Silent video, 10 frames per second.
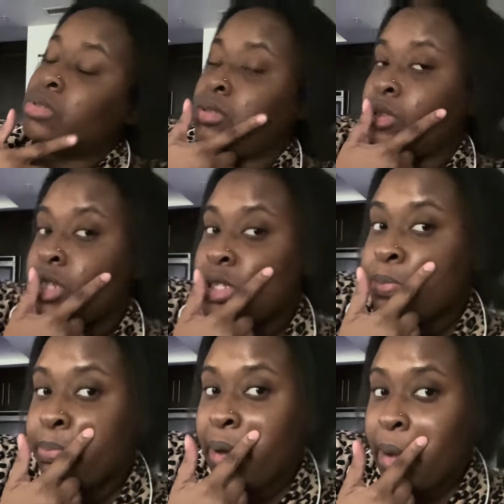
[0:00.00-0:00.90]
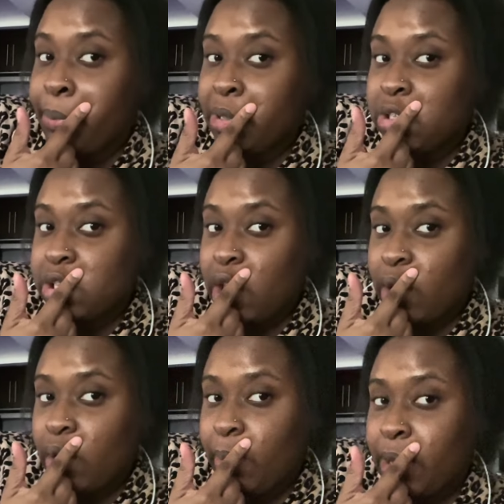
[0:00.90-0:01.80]
this bump is
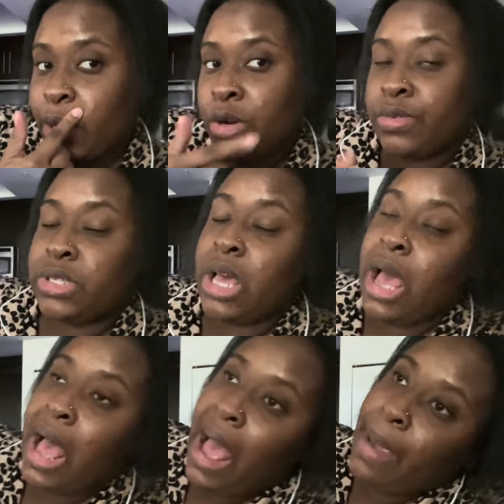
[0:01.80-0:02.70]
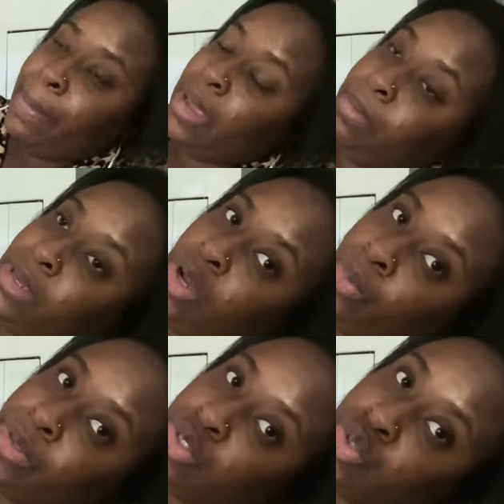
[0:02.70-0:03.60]
getting on my nerves. I may be
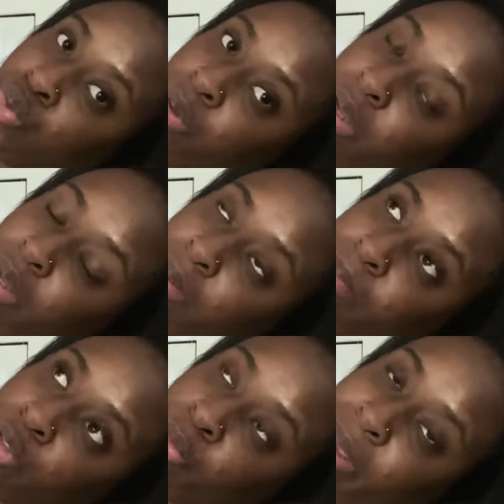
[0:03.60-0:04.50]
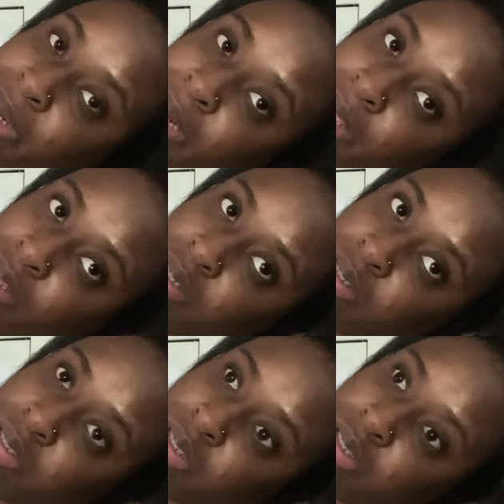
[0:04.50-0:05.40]
going to um, do my
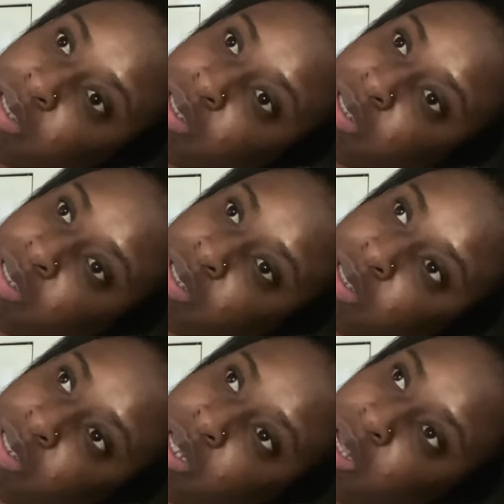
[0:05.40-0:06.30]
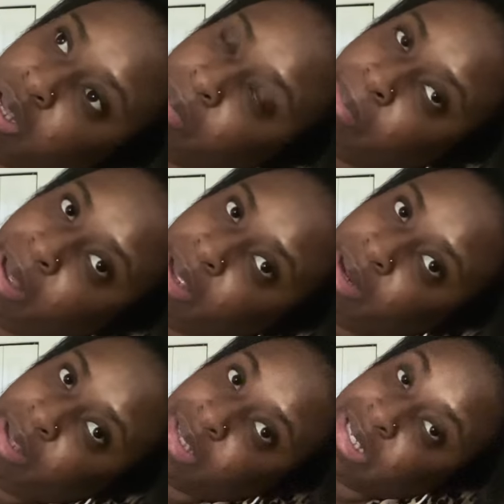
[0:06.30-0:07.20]
nails my
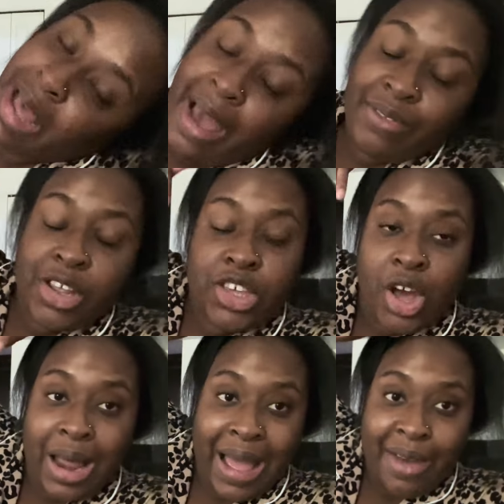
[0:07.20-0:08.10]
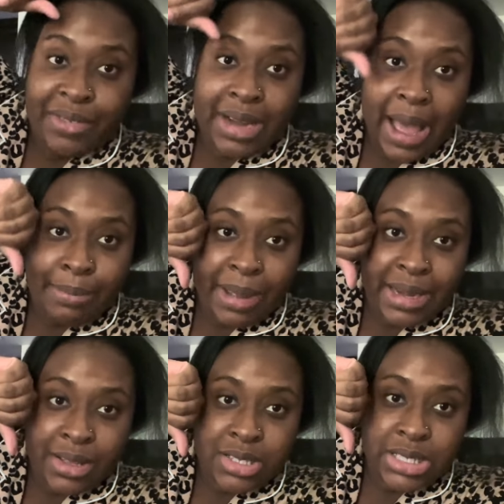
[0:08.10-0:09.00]
nails because I haven't, y'all, I haven't had my
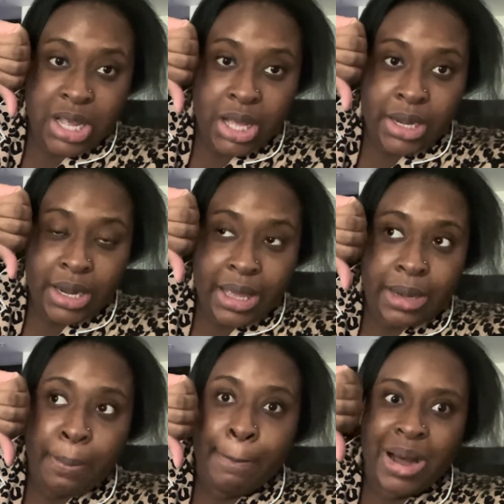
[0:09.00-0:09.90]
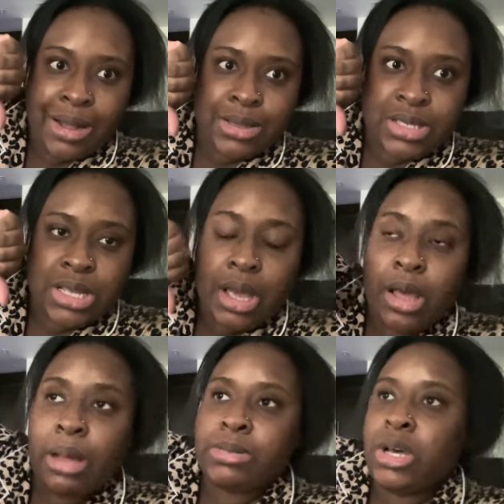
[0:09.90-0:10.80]
nails done in months.
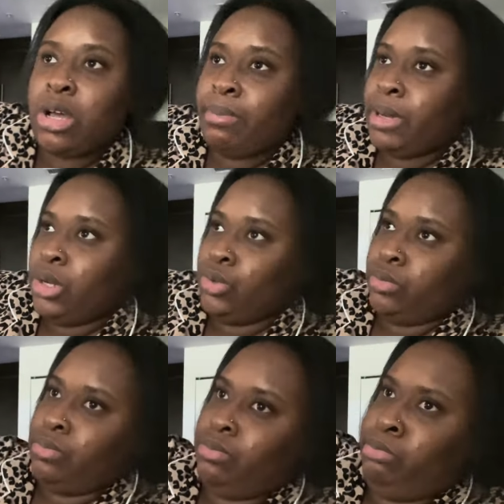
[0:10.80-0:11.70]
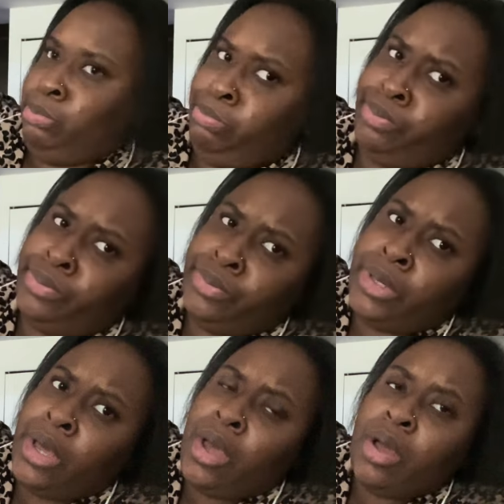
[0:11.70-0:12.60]
I'm talking about
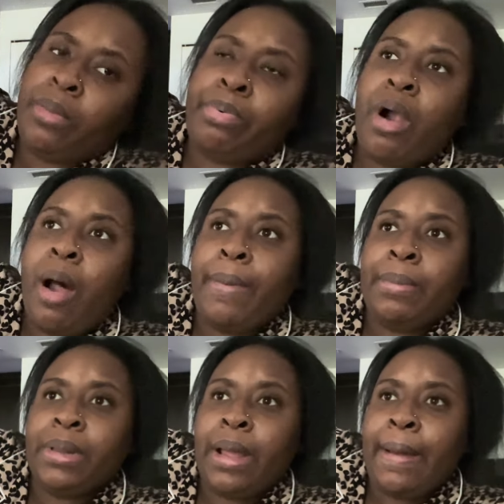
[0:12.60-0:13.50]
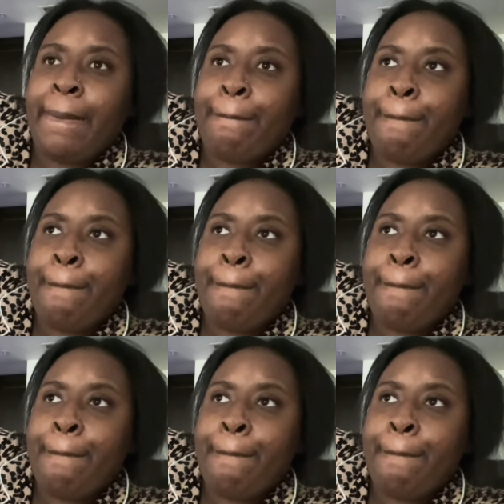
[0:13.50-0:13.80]
probably,